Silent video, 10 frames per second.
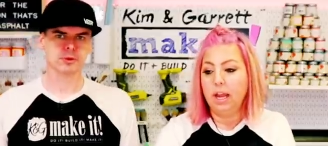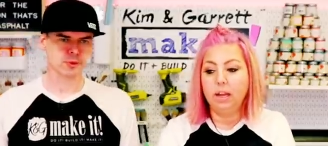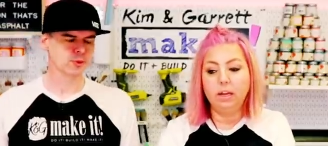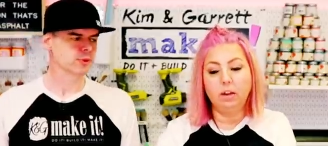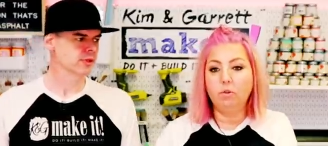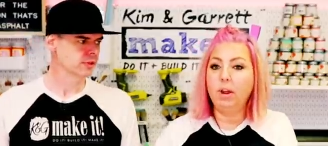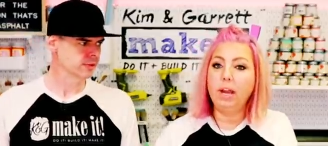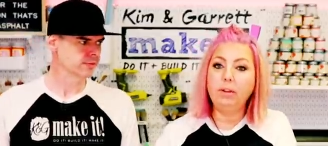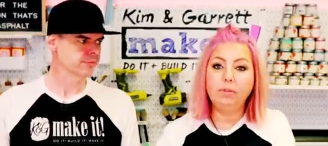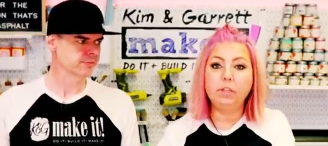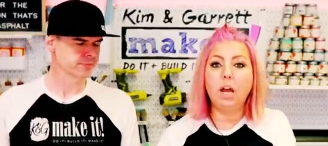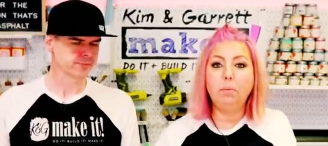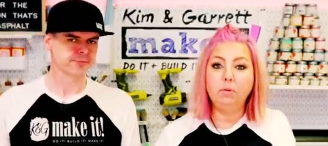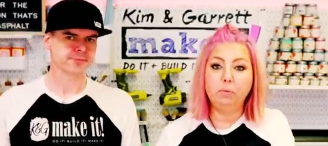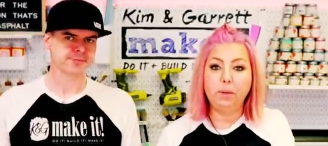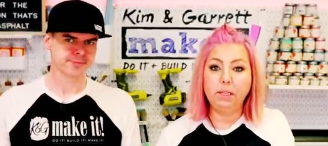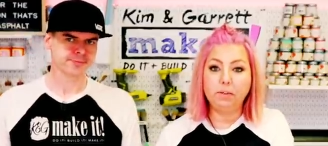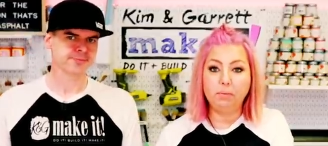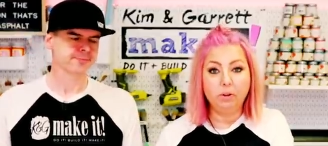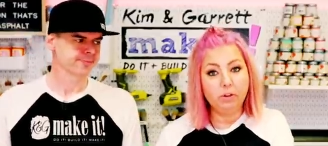Speaker 1: and engrave the top of a piece
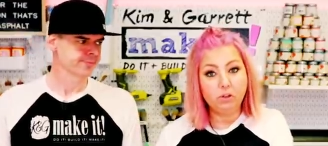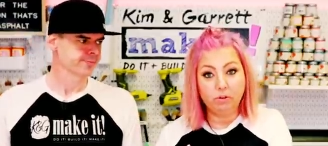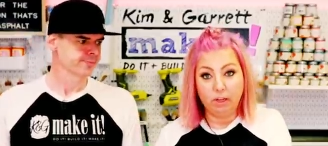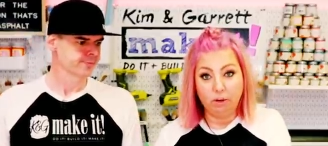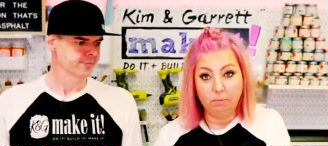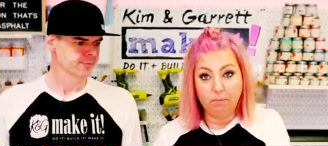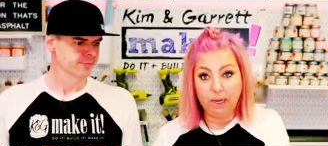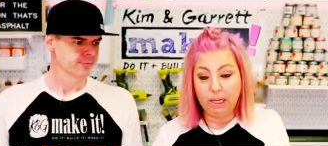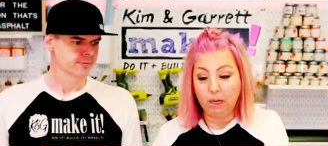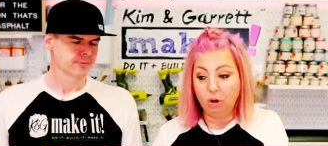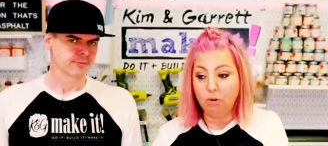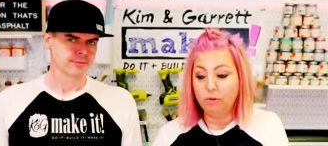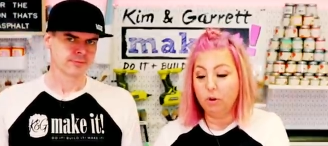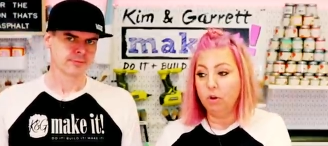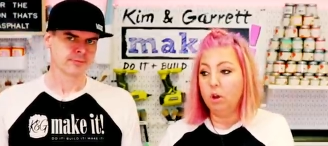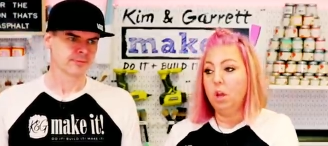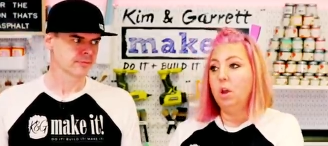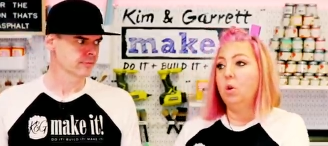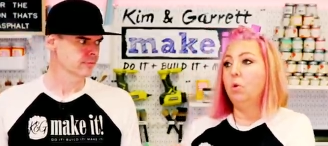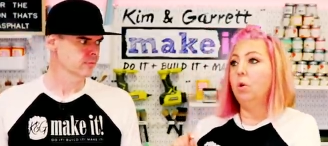of furniture that you're making over
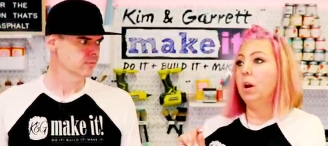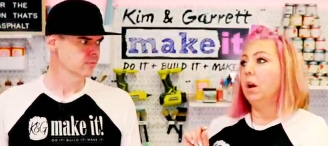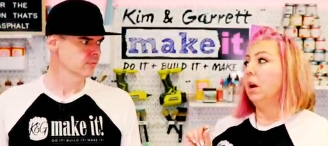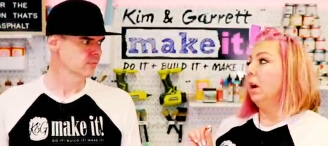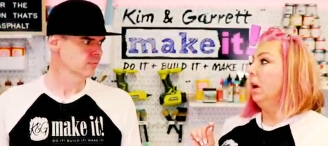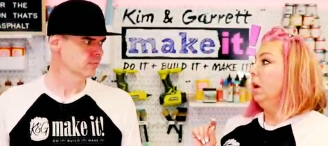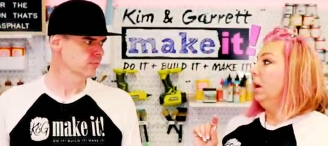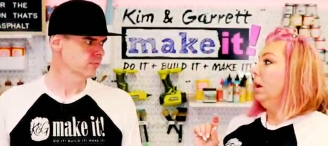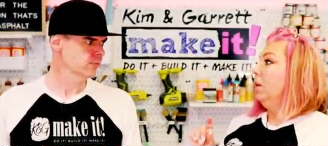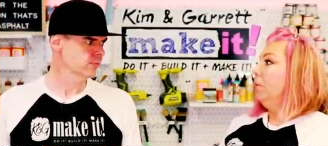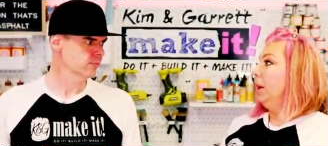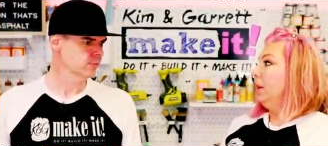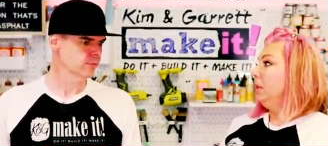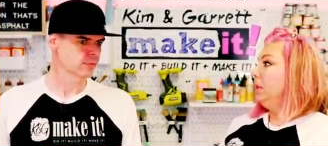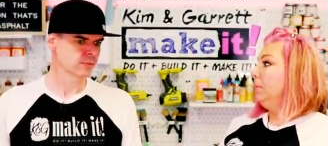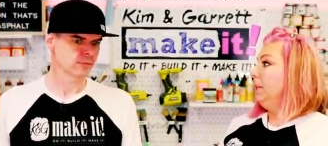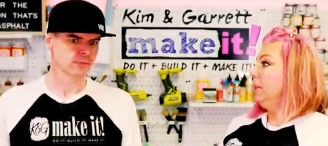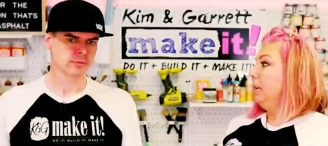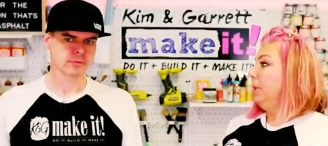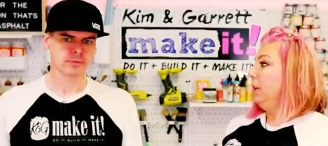or what else did we
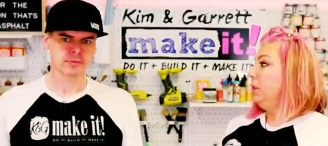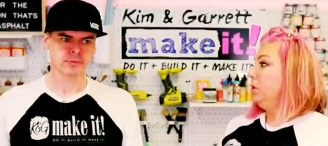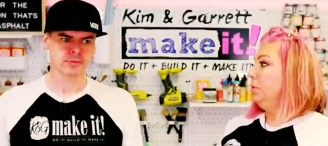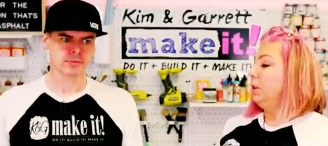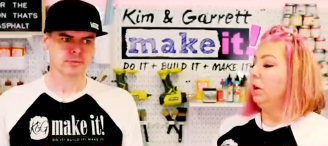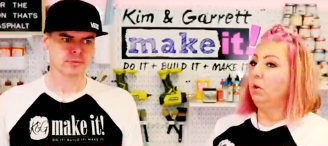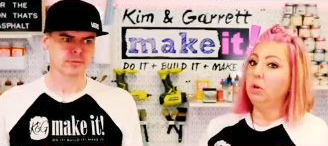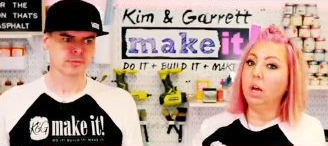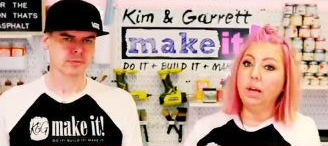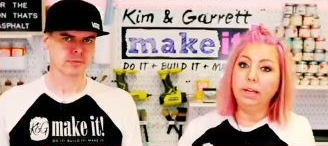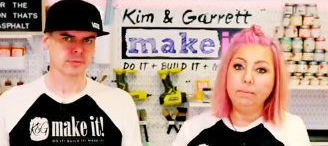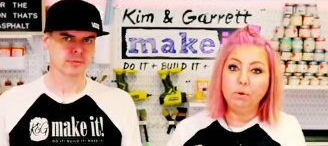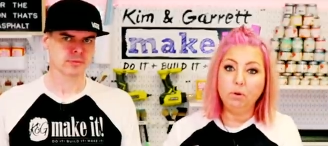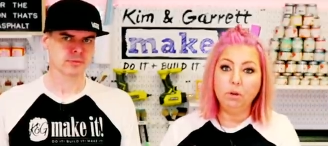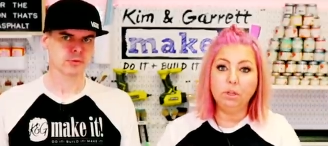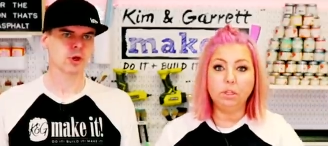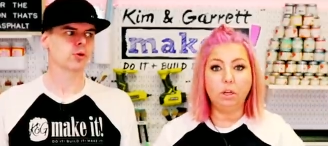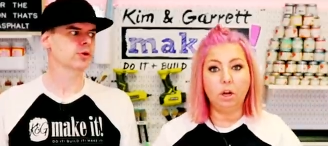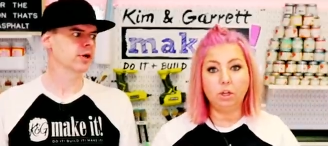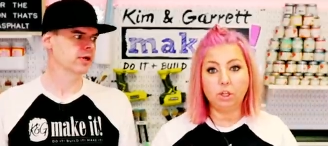say we could do with? Oh, cutting boards, oh,
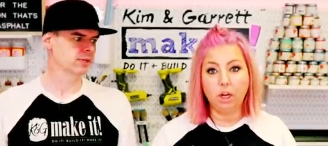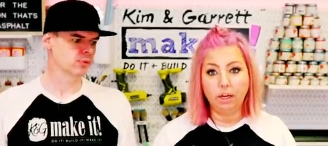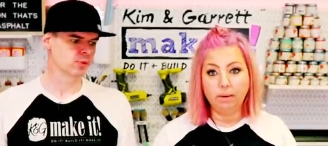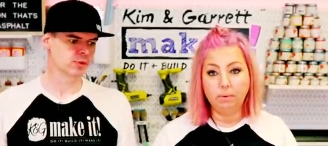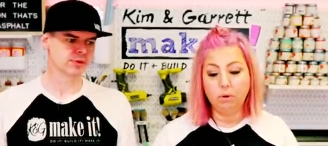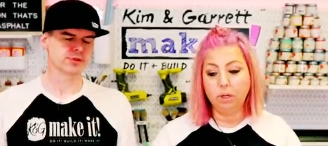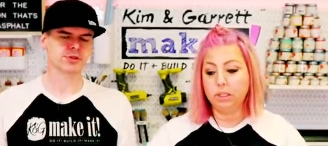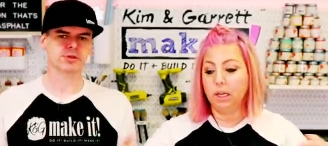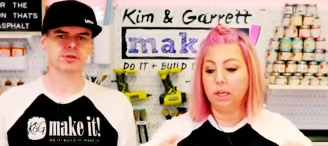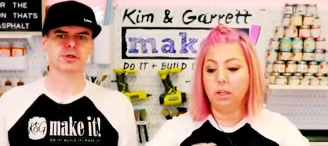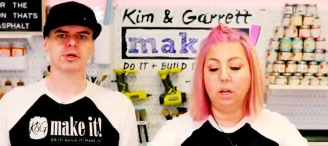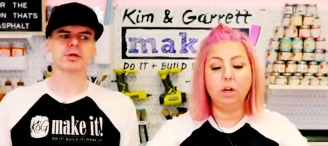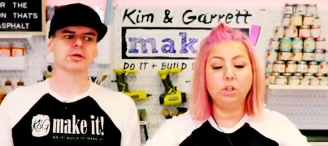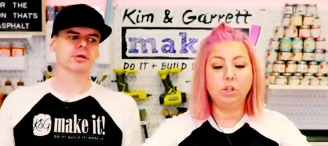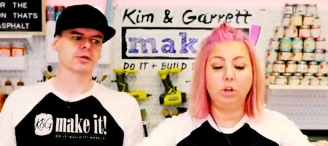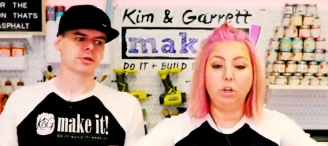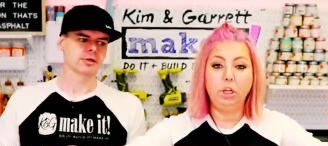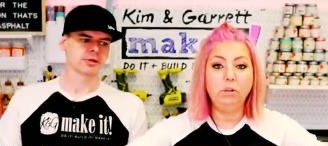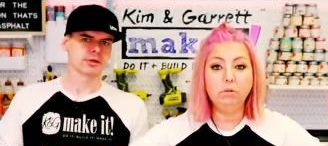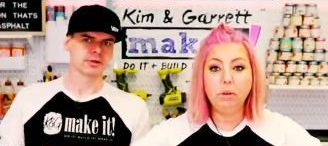large cutting, cutting boards. boards. like a large
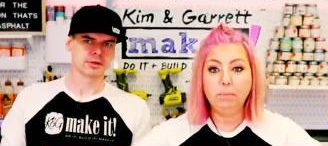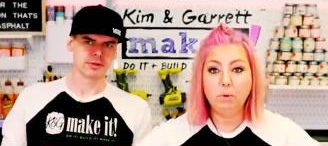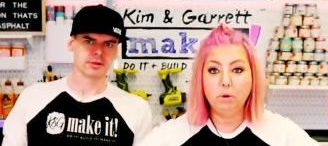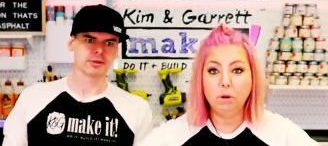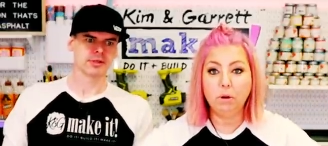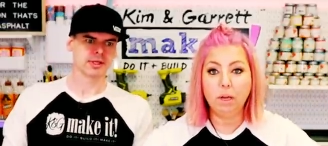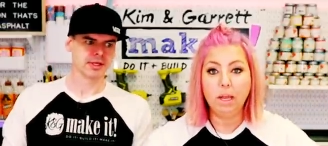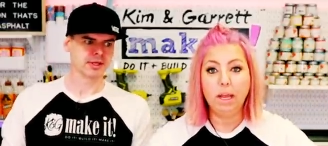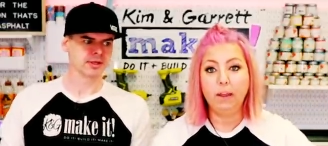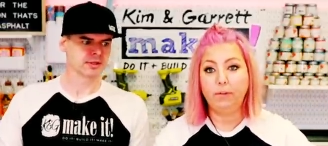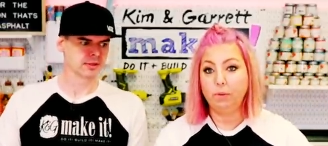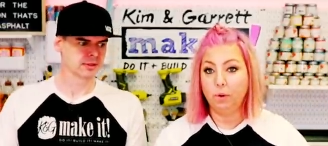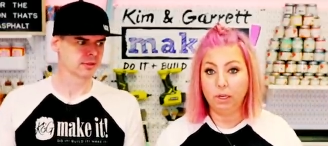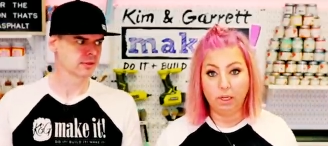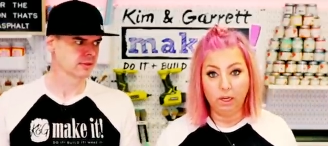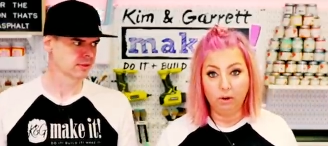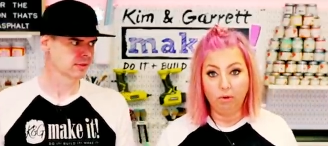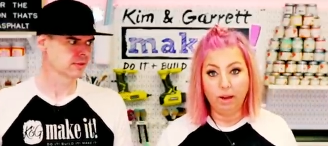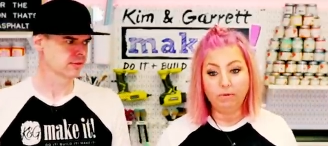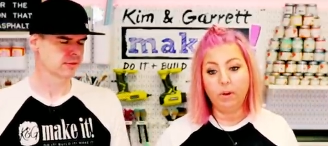charcuterie board. Yeah. If you wanted to
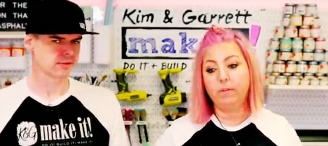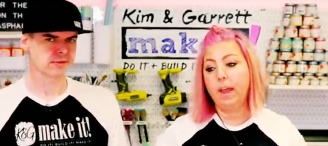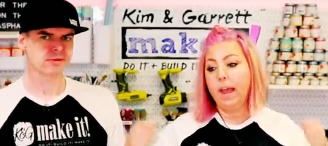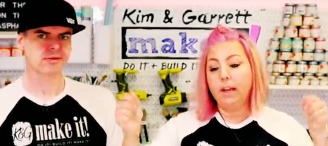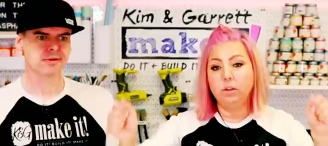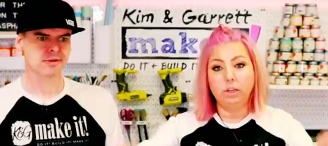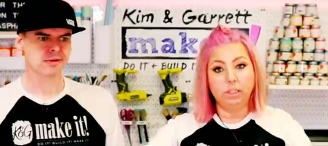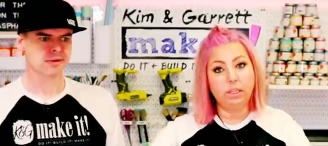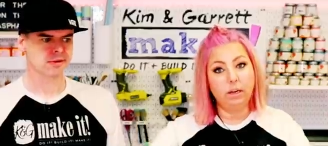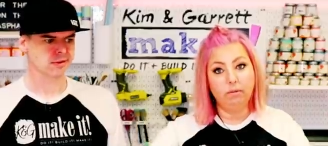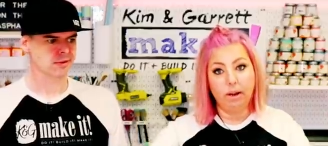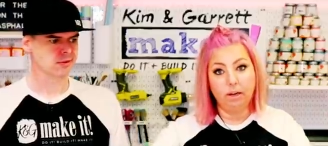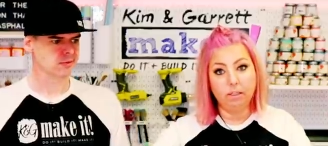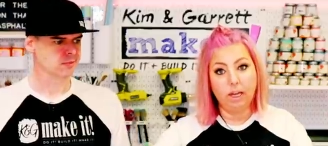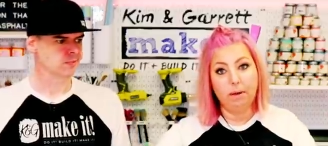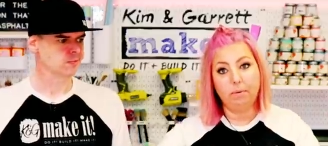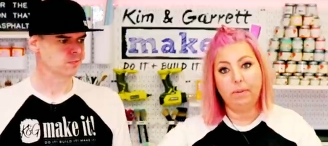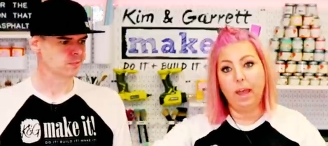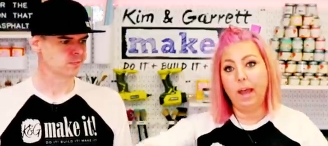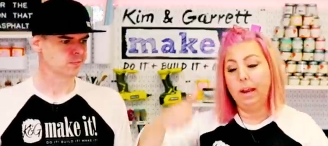engrave on that, you could set it right on top of
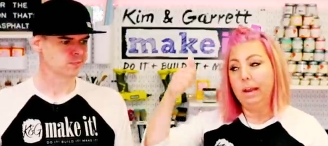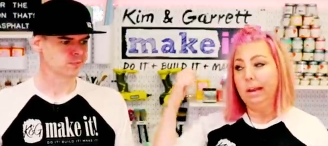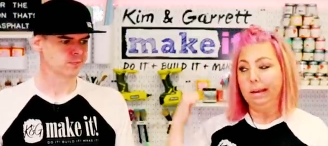that.